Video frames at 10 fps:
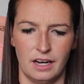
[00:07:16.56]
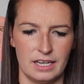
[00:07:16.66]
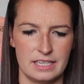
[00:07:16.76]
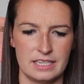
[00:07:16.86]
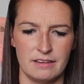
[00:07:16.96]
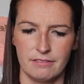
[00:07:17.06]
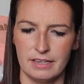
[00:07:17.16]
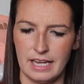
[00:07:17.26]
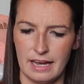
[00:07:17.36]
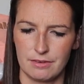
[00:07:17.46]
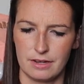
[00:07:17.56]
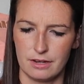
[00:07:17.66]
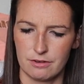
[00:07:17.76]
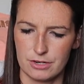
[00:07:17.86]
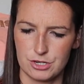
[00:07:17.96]
It didn't really have
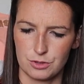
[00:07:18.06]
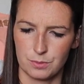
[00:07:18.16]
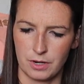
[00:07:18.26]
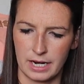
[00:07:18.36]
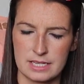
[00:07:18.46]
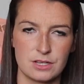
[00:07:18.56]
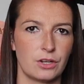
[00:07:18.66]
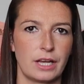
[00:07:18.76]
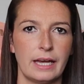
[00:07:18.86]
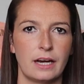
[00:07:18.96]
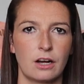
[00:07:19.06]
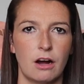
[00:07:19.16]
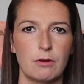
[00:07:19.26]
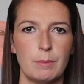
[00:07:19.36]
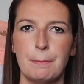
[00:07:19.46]
an original price on it, I
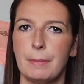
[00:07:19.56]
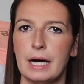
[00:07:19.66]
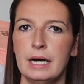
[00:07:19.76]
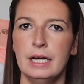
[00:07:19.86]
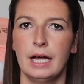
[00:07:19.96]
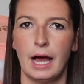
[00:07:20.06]
can't remember,